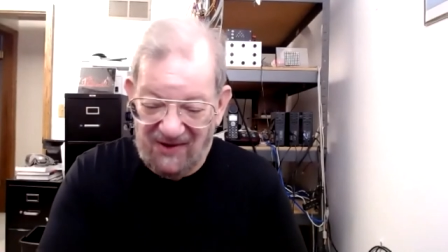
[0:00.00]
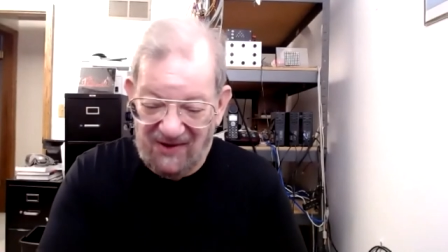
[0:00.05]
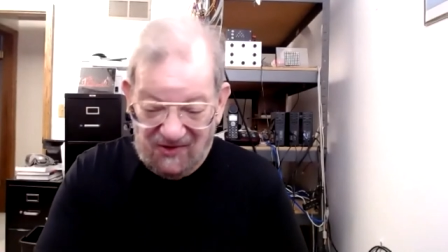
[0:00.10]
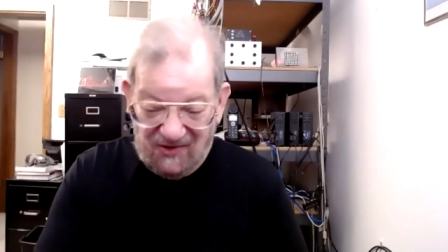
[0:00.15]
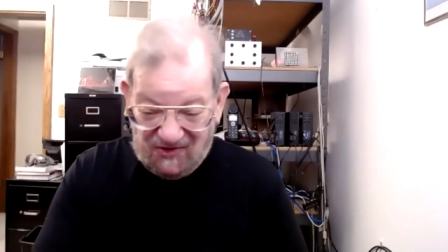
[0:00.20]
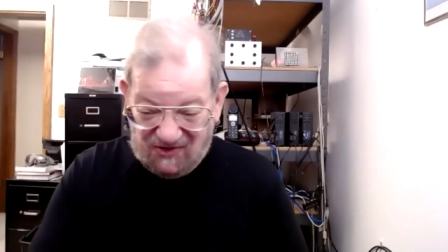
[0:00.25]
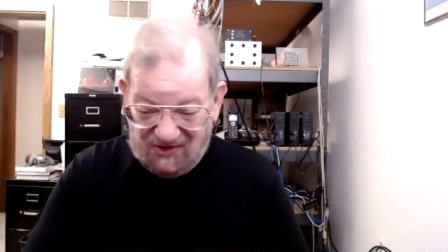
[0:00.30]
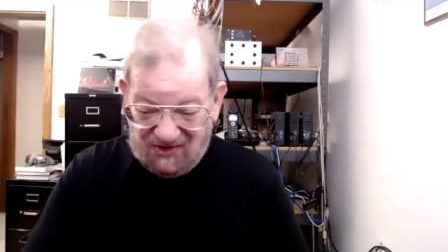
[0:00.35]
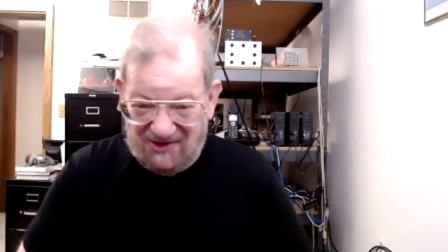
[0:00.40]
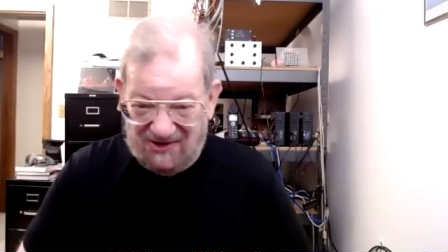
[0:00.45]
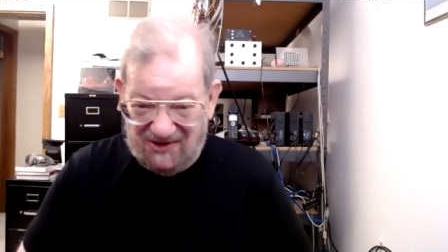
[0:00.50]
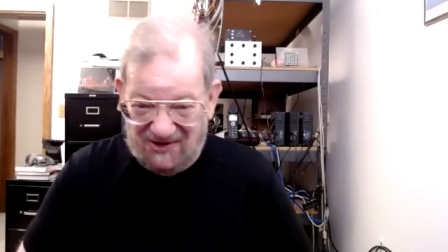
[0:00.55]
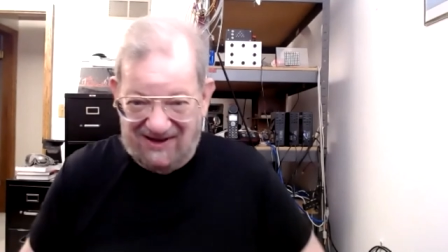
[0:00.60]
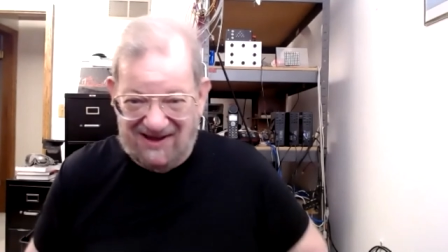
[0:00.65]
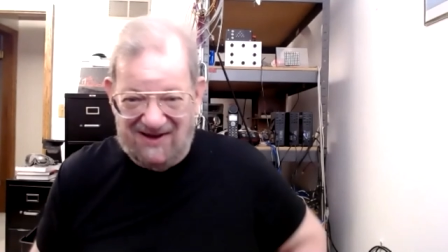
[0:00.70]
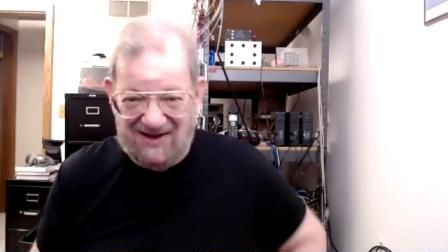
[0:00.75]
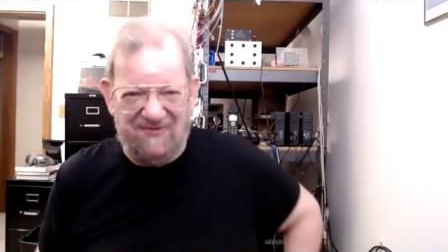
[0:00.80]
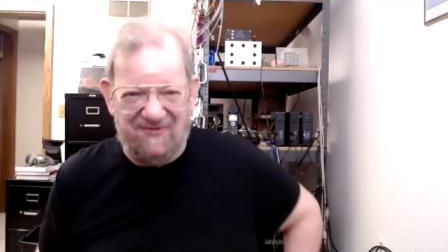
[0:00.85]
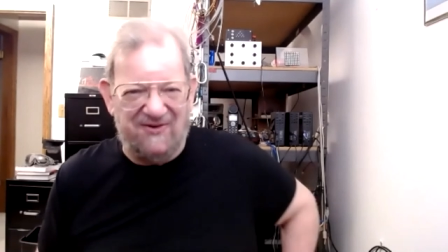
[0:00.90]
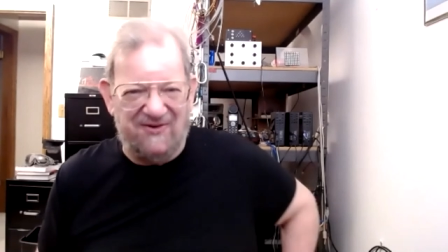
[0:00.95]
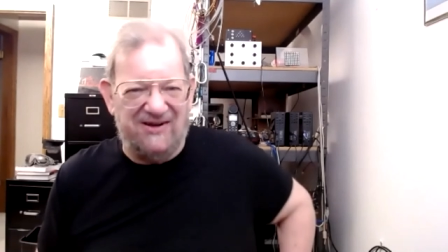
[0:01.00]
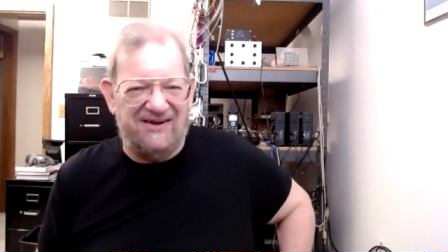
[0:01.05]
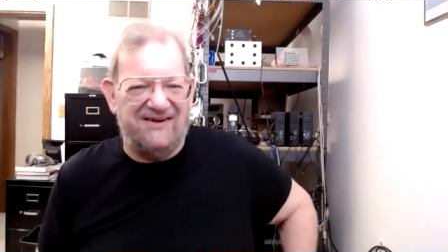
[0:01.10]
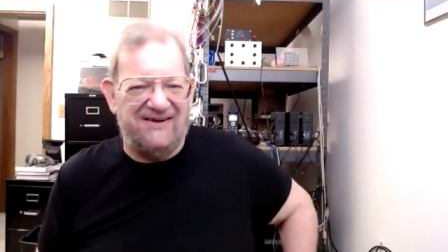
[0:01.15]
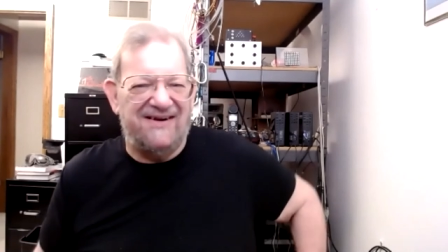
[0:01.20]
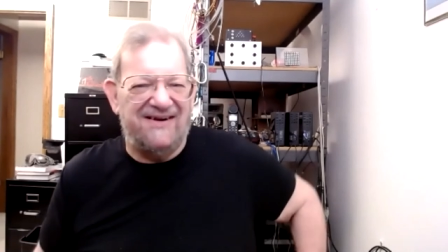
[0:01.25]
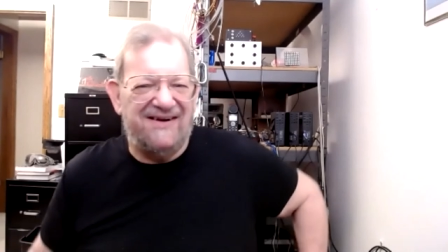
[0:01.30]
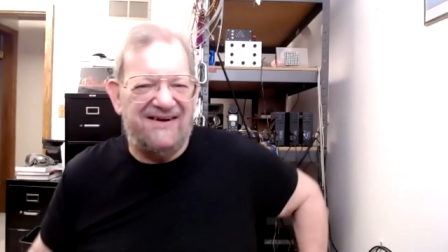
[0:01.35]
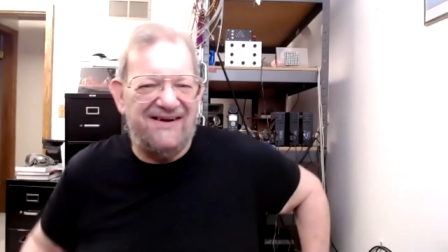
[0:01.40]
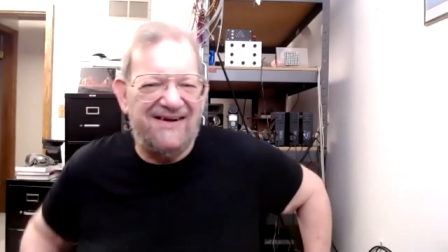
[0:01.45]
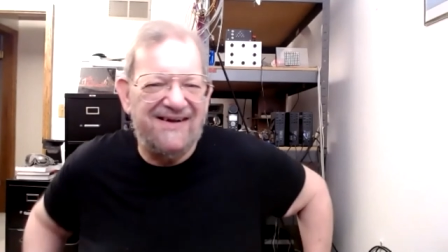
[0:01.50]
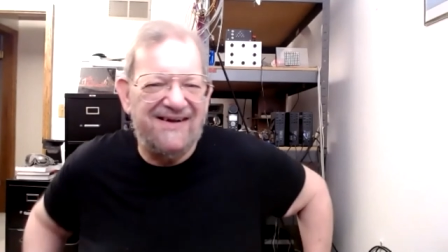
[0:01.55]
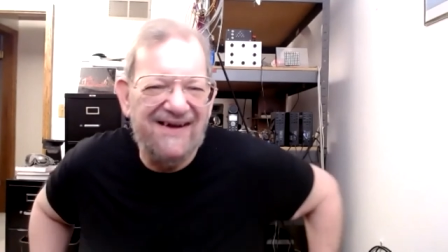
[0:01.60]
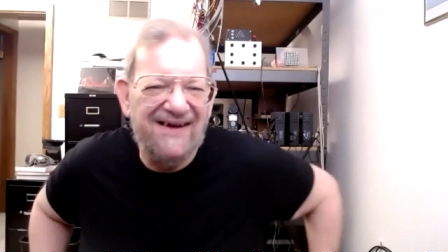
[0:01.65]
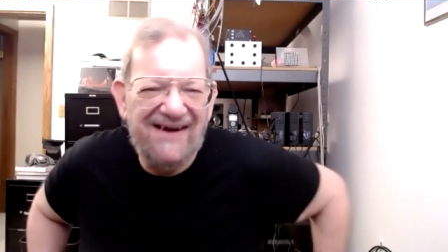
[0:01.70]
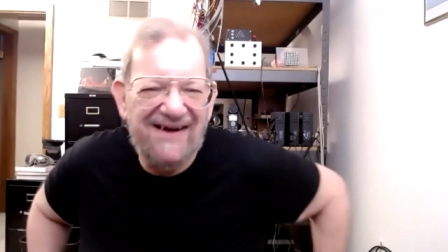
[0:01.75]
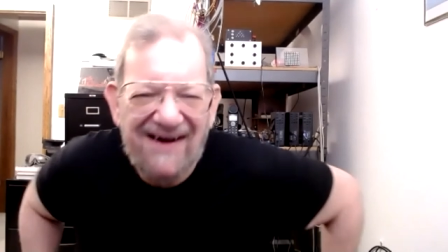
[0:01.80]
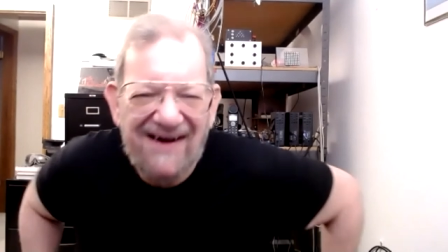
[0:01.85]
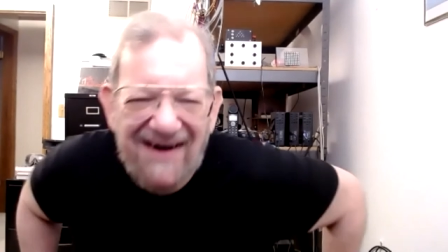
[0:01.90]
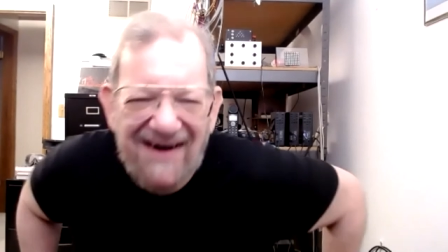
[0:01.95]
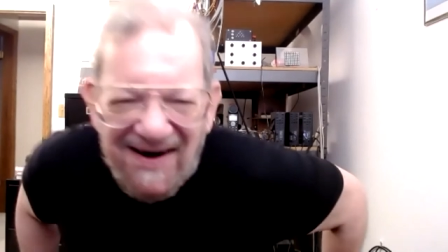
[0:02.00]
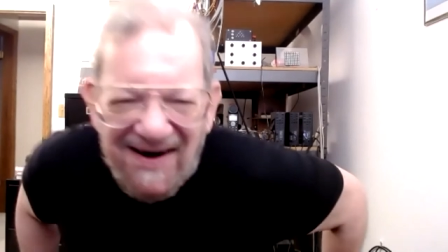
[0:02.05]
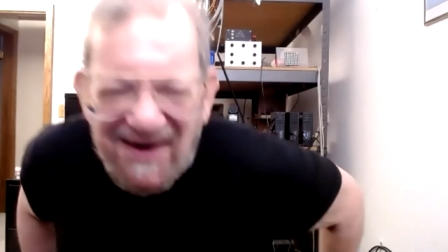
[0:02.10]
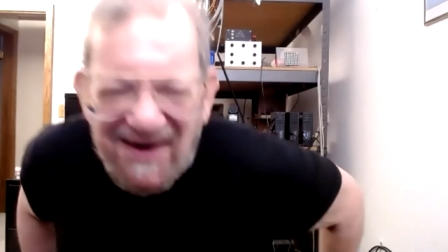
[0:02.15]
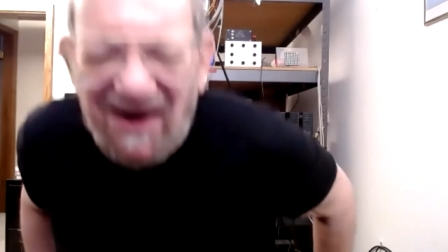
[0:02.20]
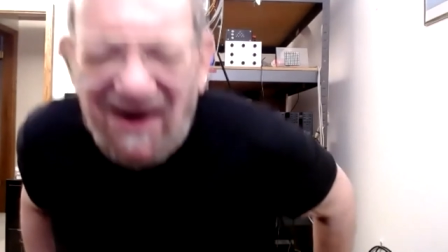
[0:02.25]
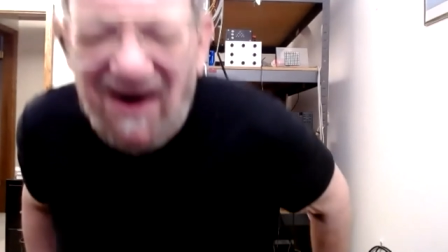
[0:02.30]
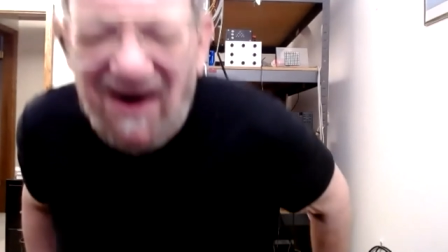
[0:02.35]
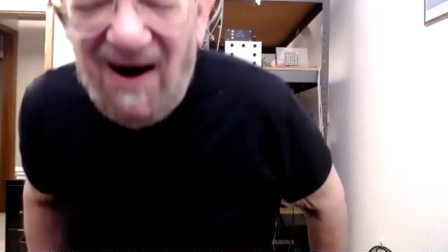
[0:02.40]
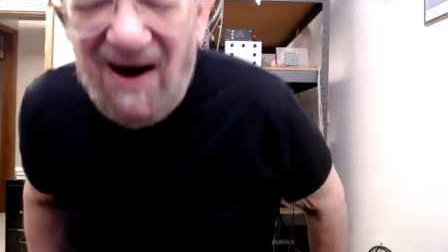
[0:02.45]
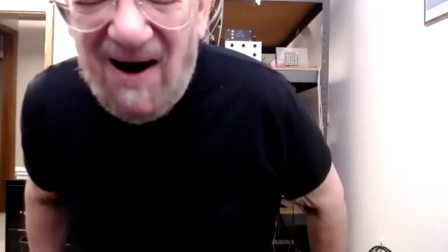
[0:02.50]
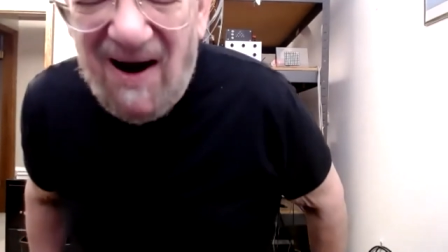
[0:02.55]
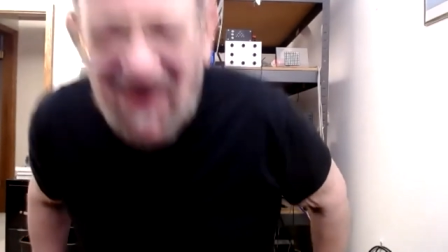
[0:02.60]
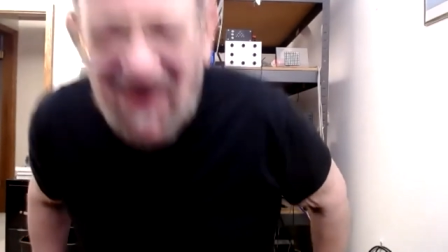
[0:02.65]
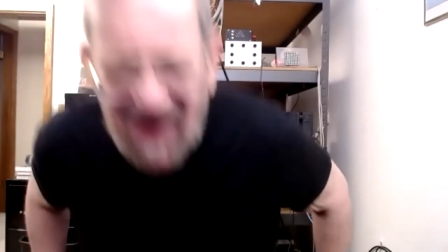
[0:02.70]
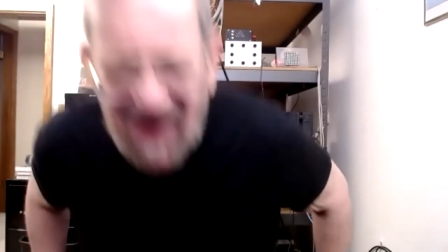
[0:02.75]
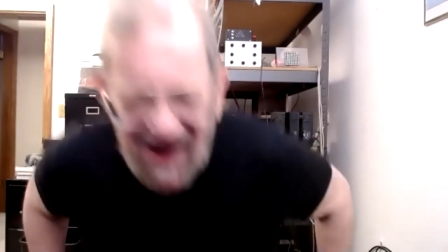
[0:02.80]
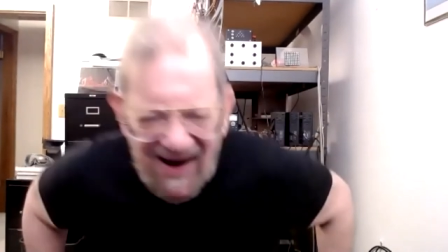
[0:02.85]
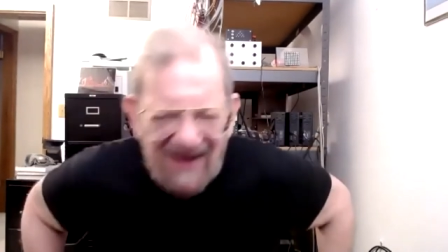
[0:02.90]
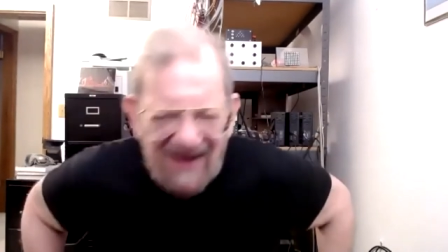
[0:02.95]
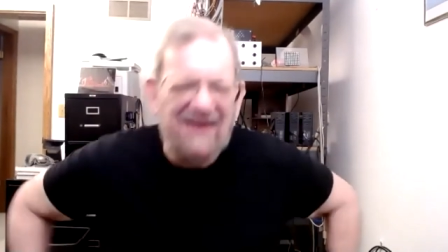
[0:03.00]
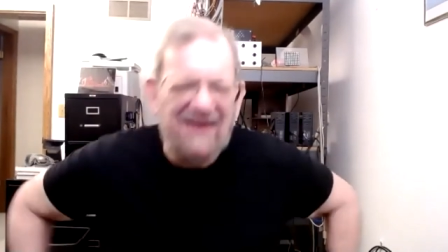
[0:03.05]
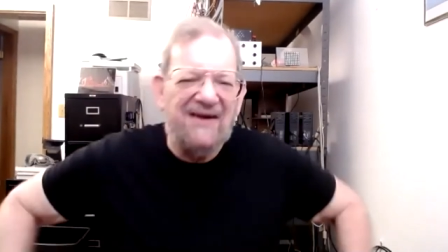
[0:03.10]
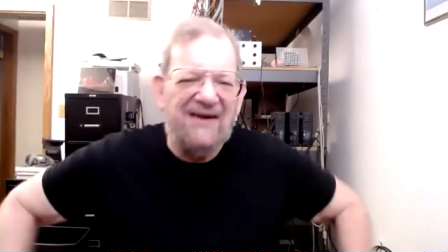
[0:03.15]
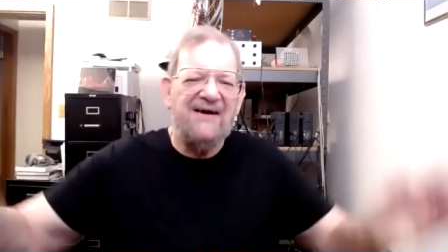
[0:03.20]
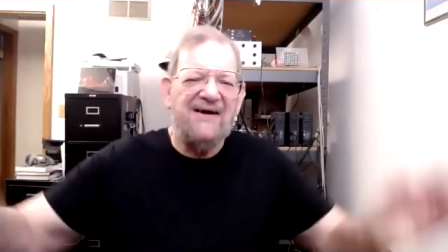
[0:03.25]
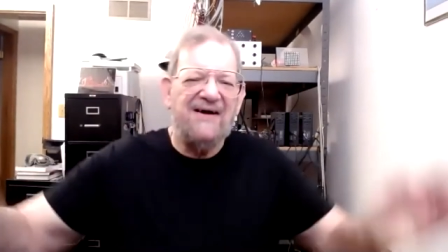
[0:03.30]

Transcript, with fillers: I still have it. All right.